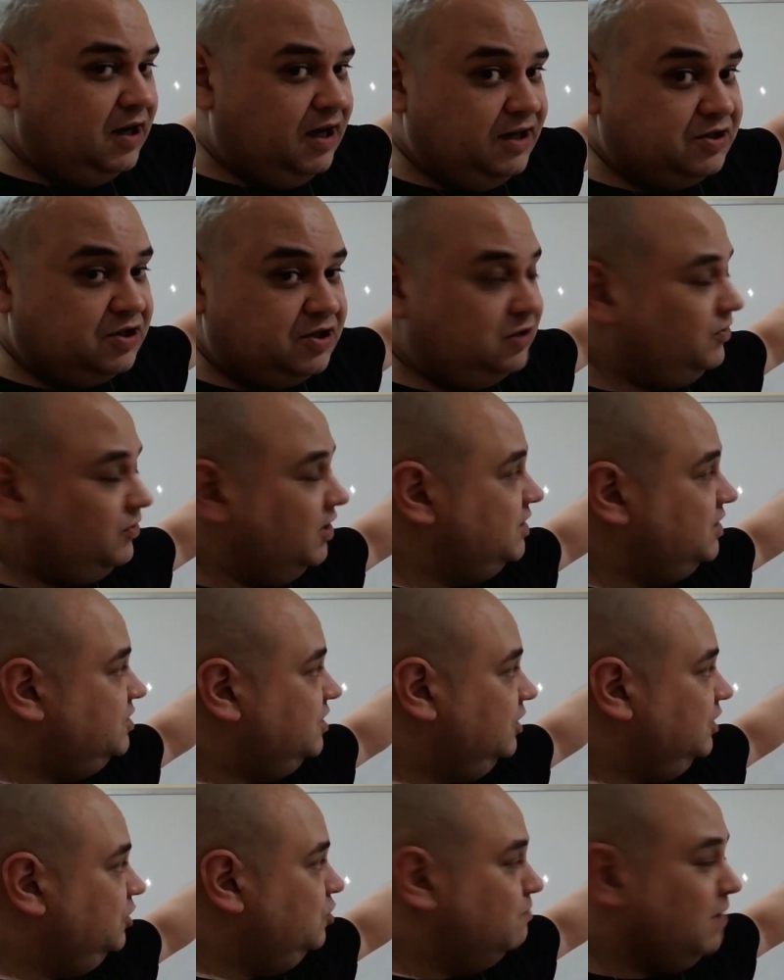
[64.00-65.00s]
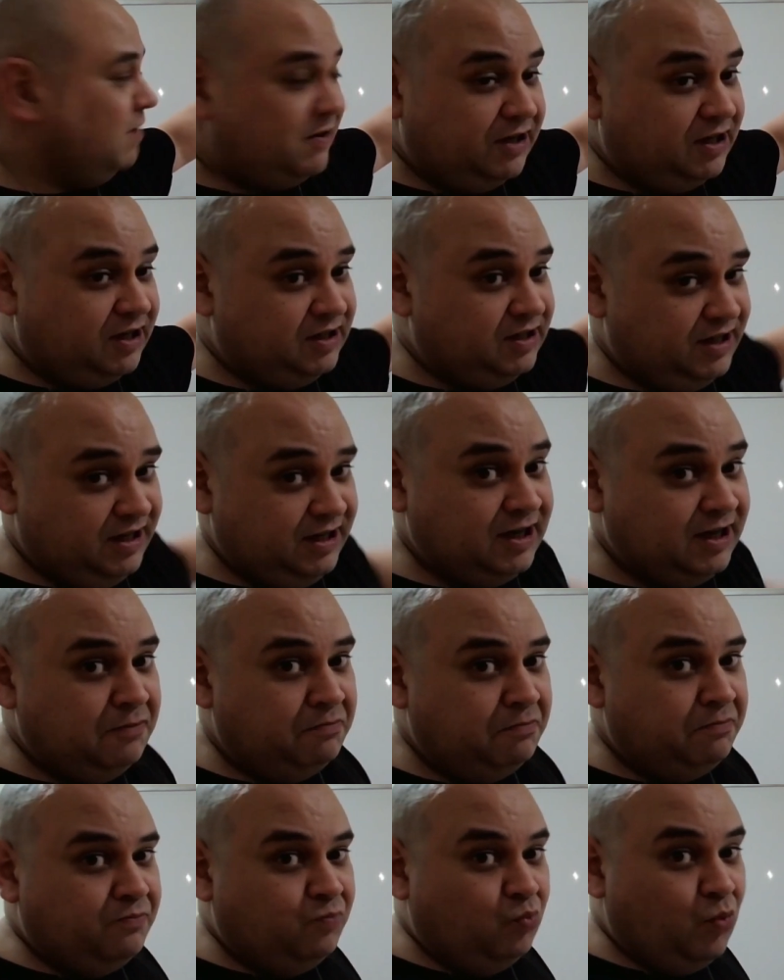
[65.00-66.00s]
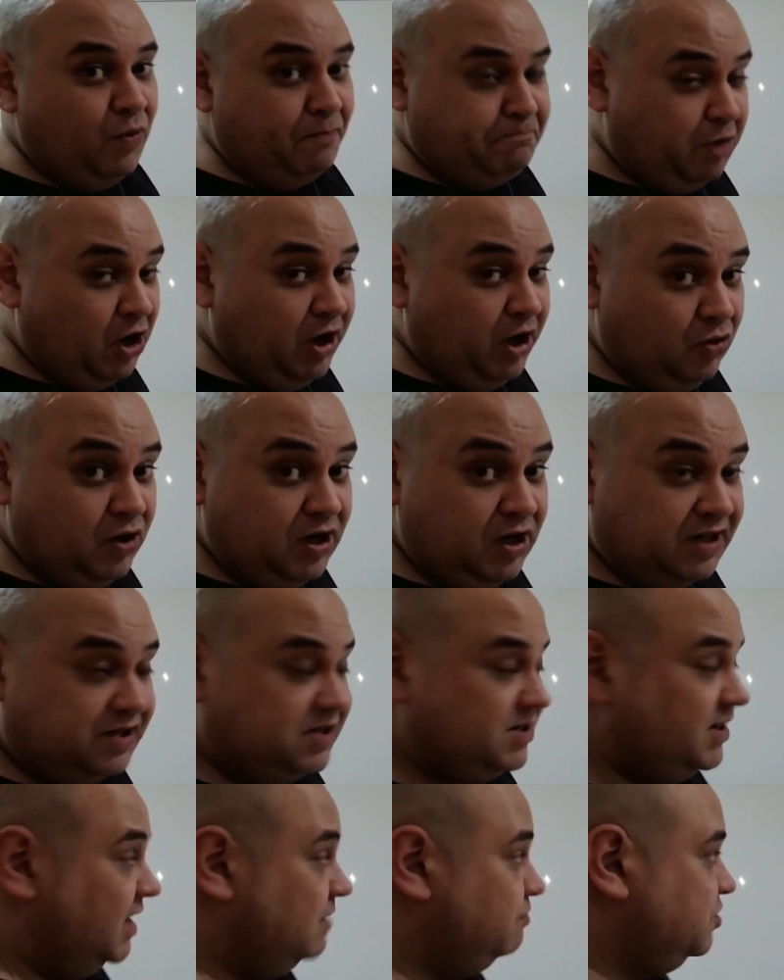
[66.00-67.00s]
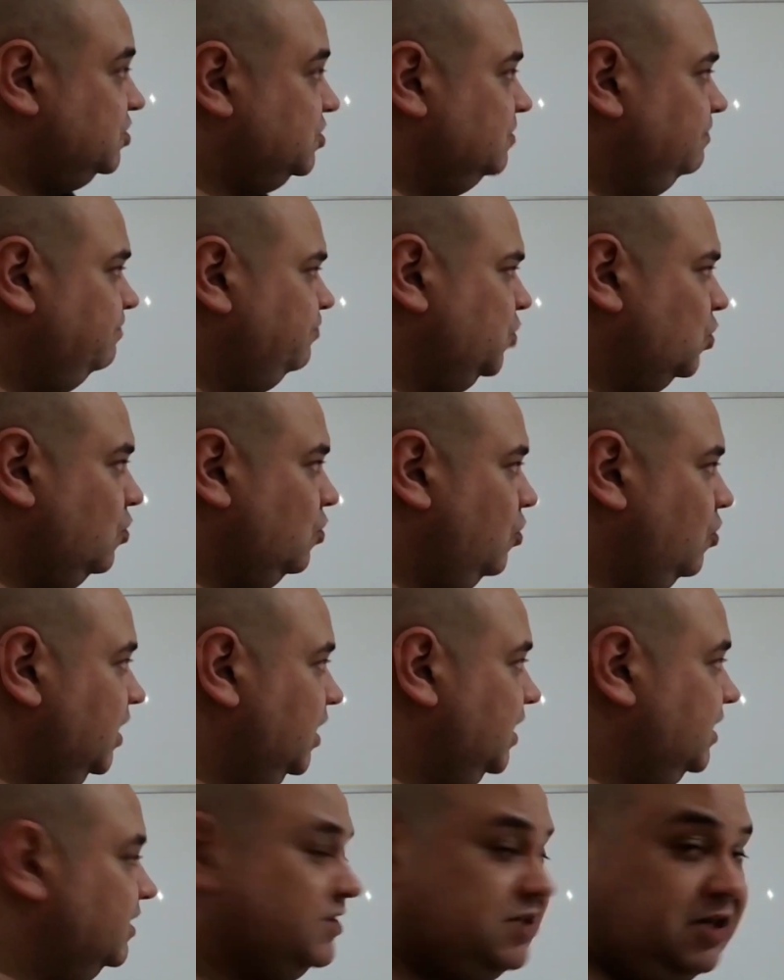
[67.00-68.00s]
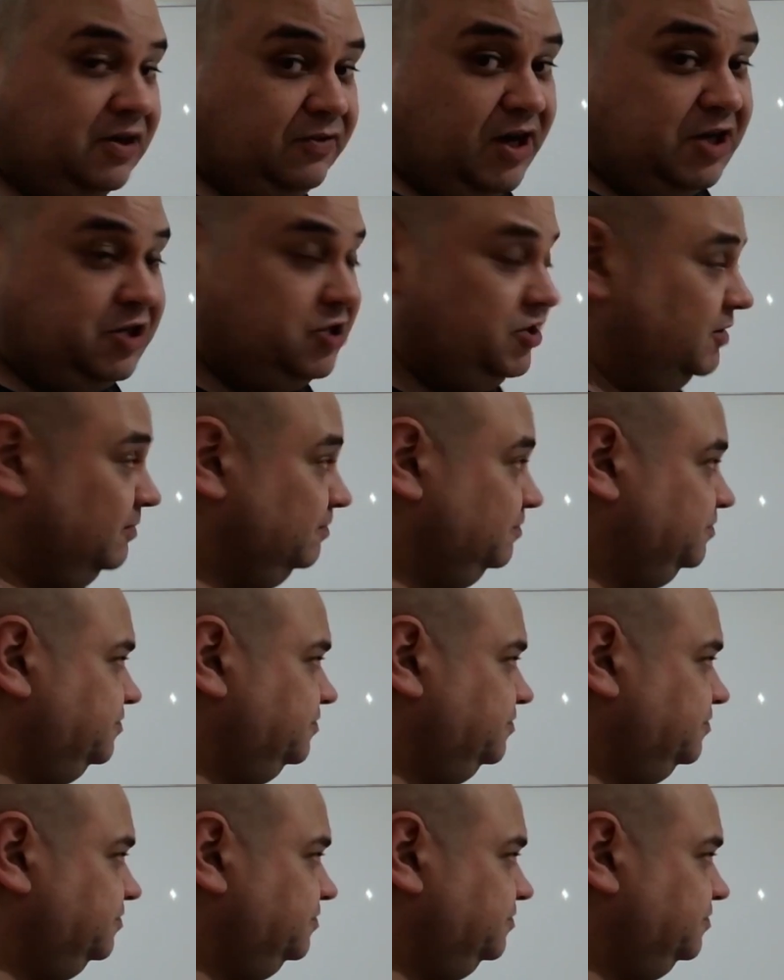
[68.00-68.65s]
integrating numerically by Euler steps, or Euler integration.